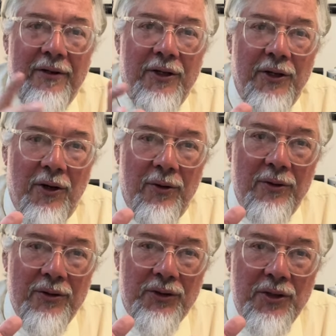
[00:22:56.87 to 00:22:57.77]
you
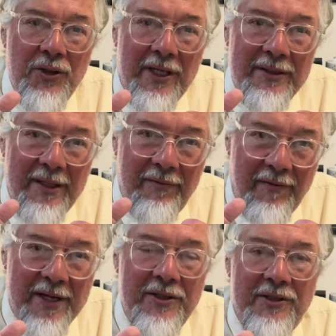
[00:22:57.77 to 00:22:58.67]
know, so you can
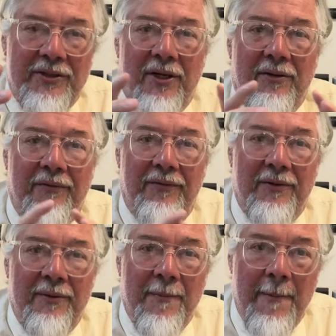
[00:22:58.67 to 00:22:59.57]
defend yourself.
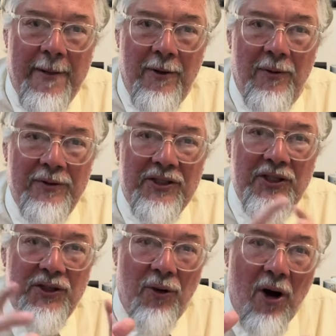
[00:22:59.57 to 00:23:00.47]
You know, this
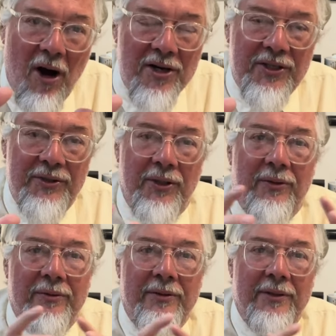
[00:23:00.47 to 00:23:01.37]
is your arsenal